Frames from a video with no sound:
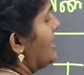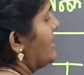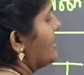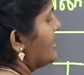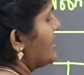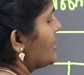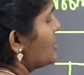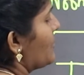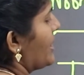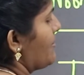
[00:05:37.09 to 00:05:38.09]
distance
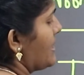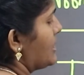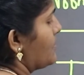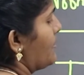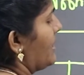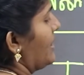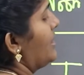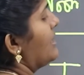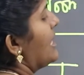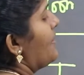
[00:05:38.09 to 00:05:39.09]
divided by
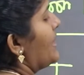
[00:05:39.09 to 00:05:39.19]
speed.